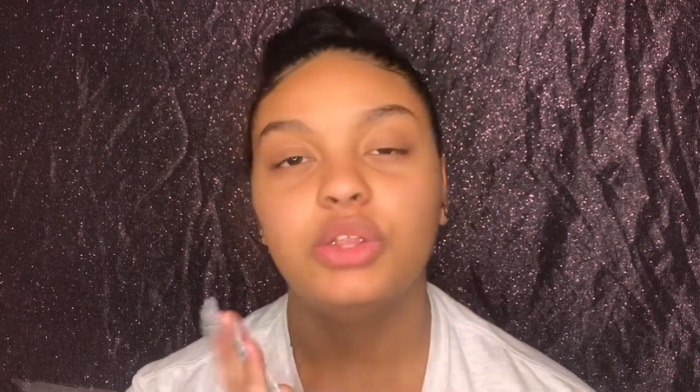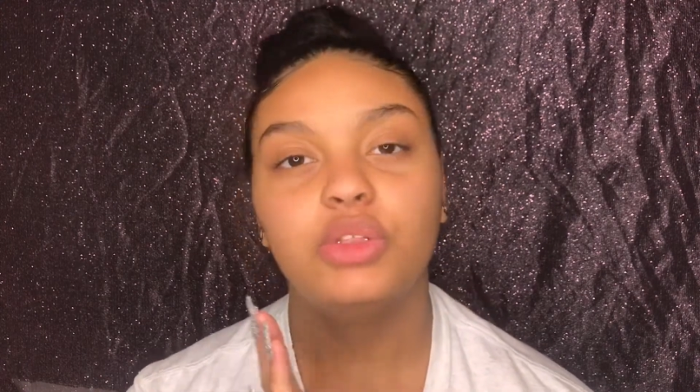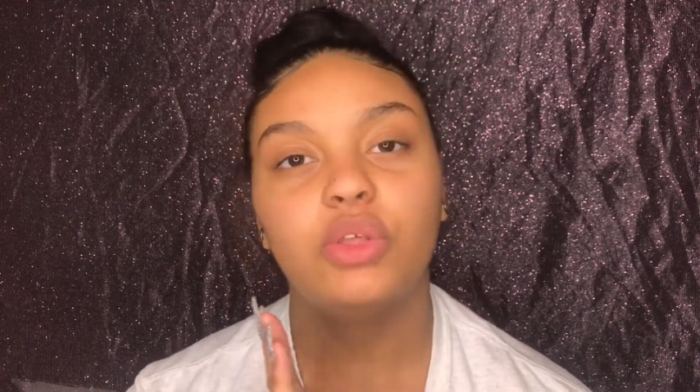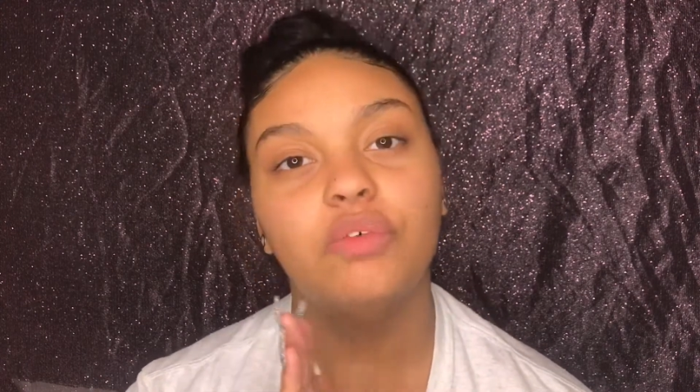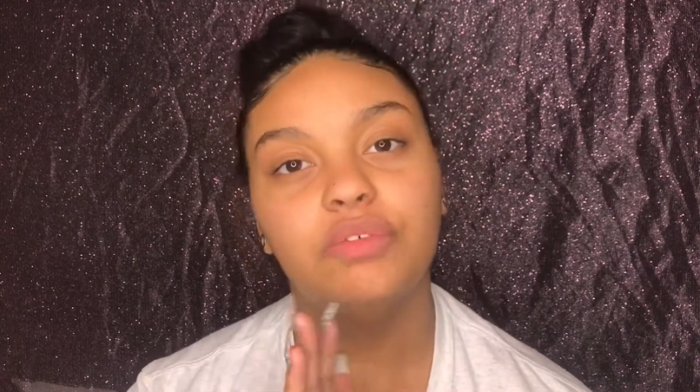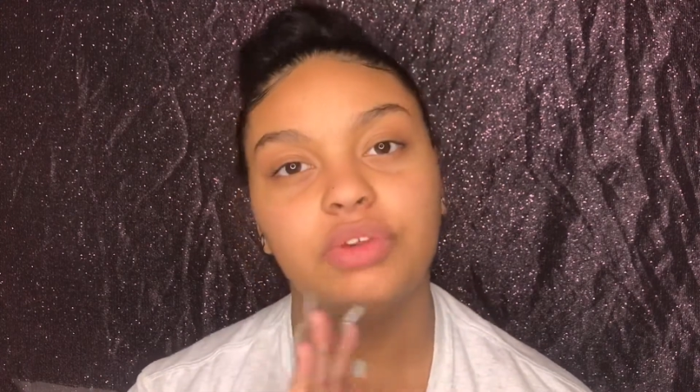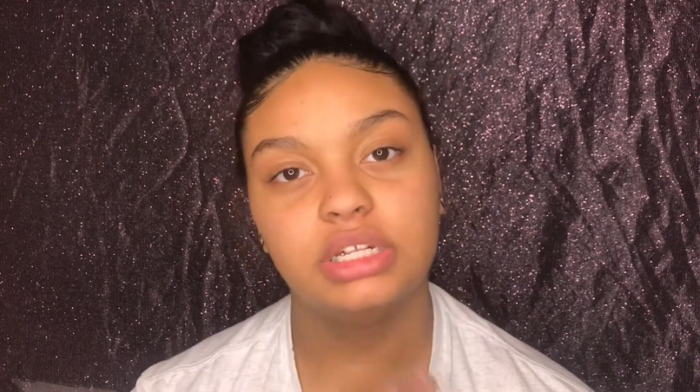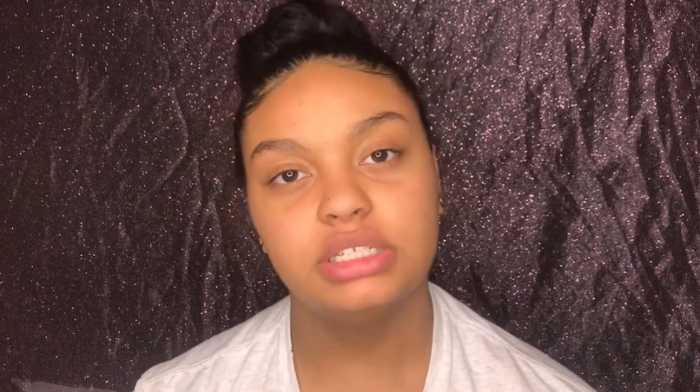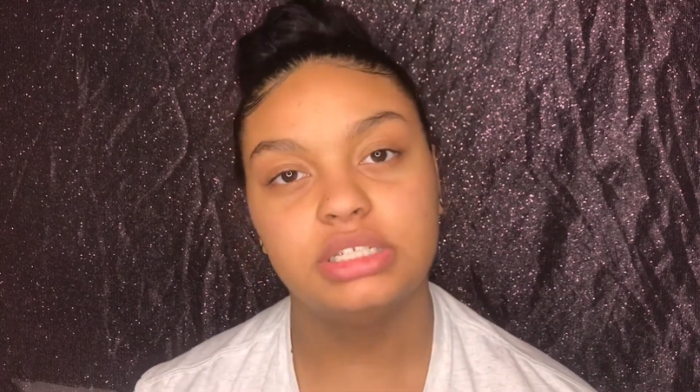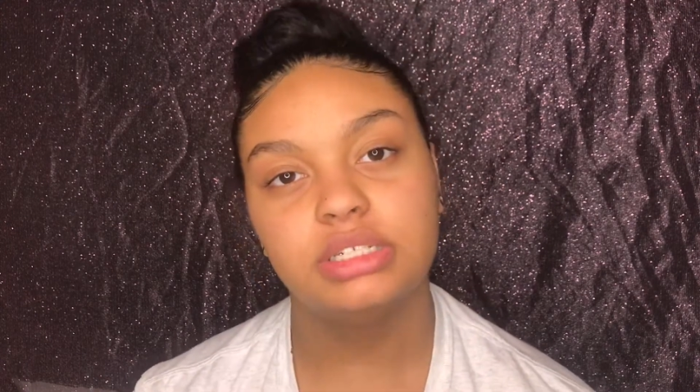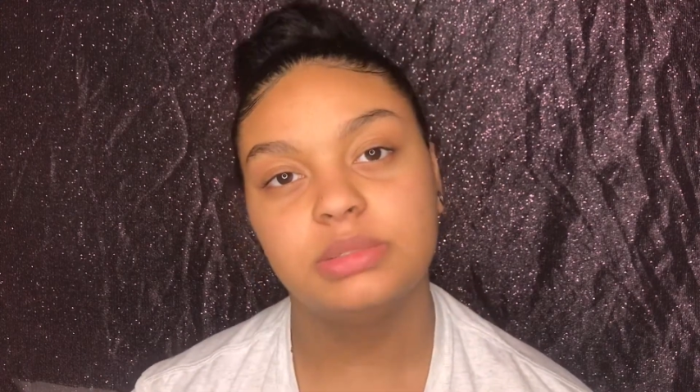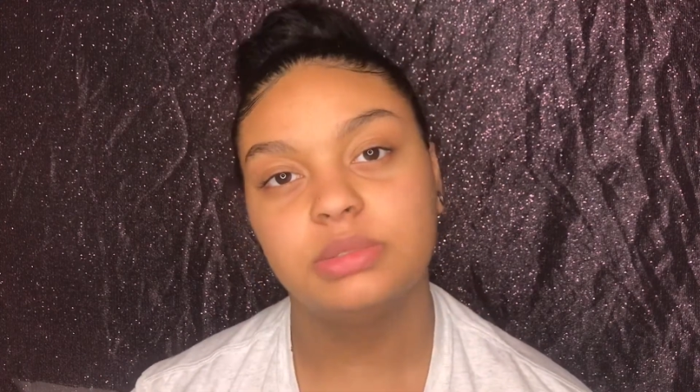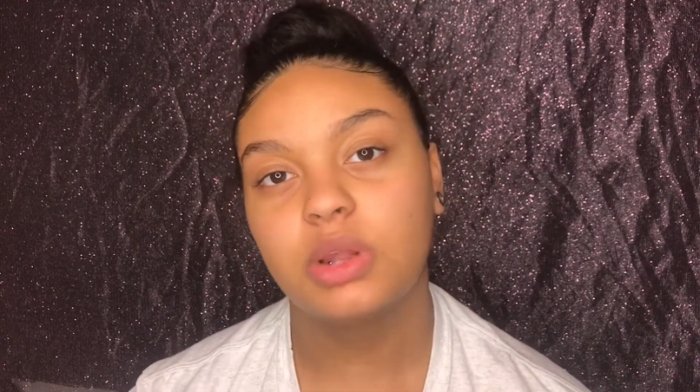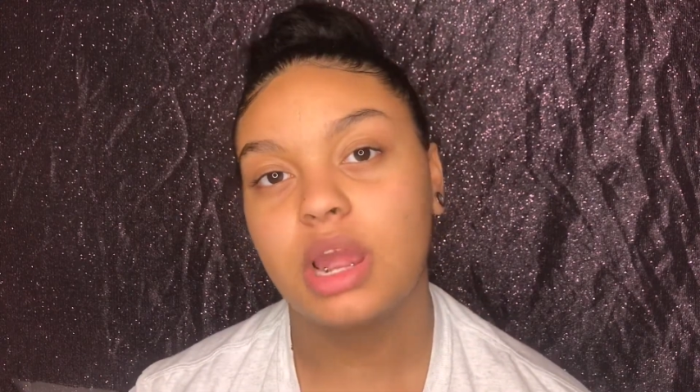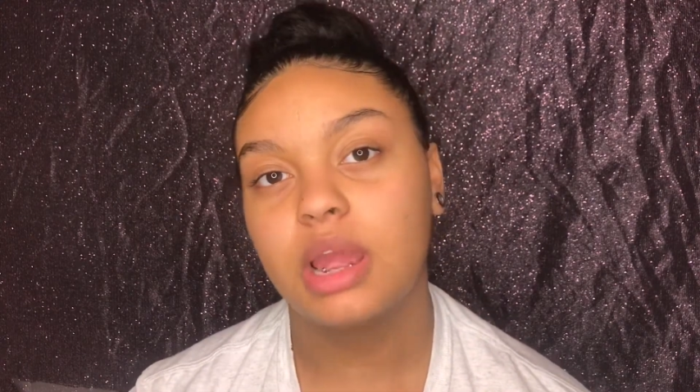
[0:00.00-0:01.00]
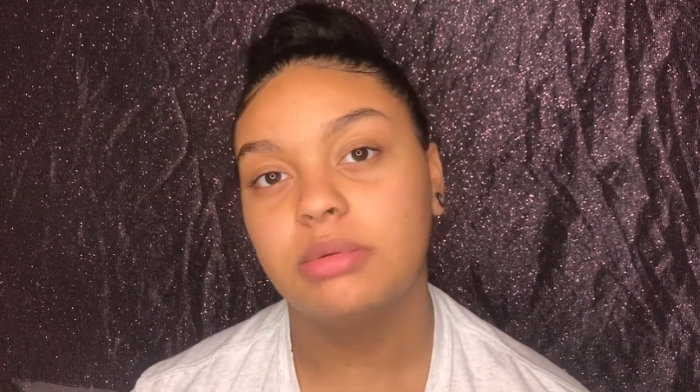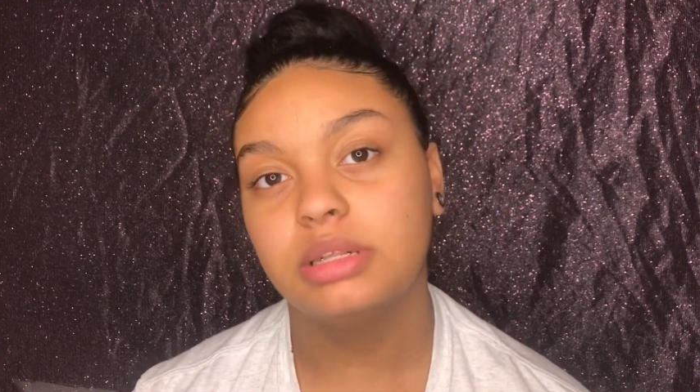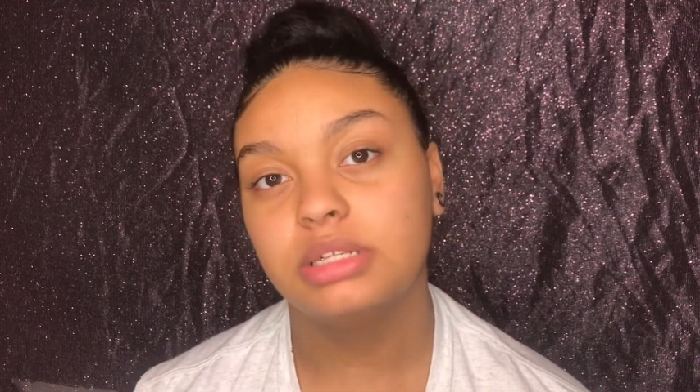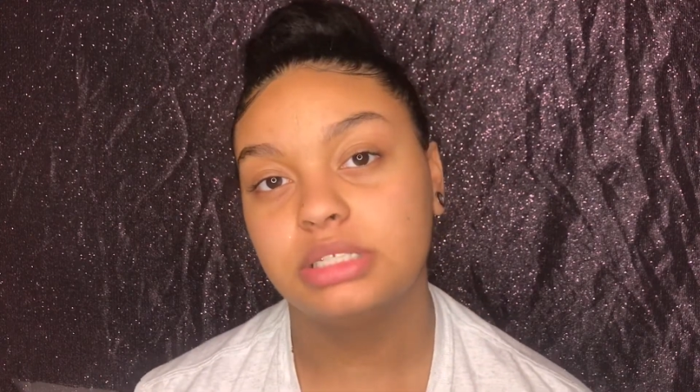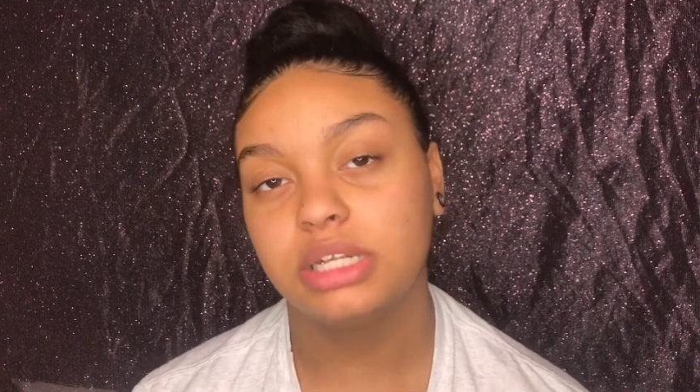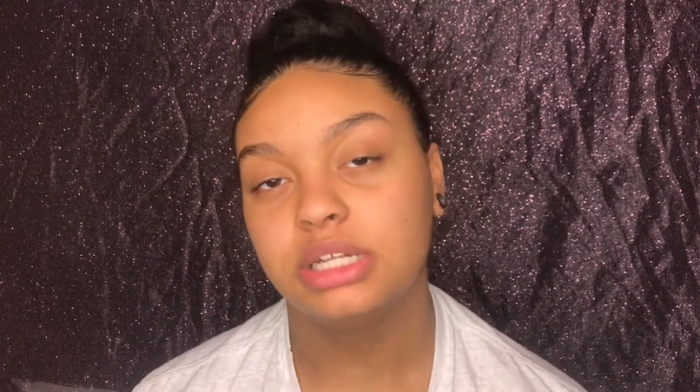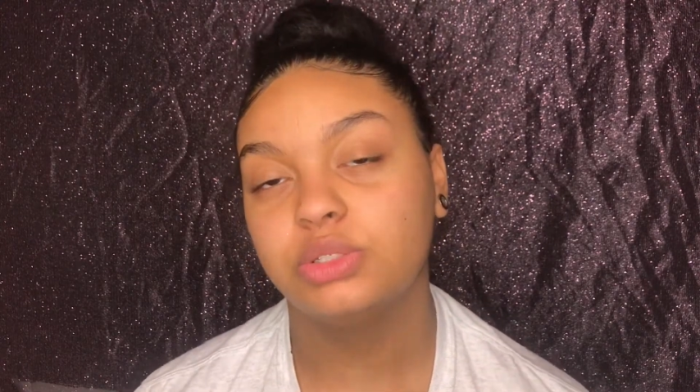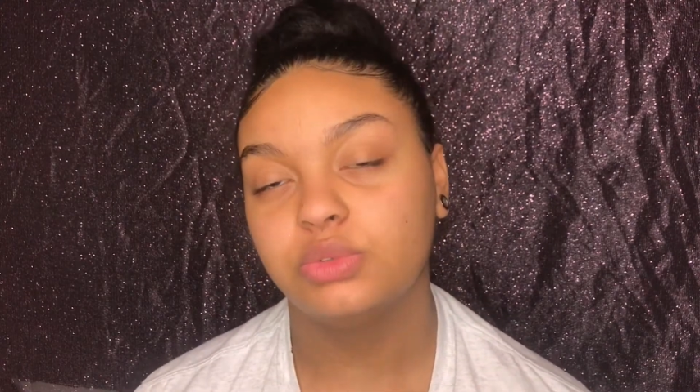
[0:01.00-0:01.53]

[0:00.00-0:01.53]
Don't forget to subscribe and stay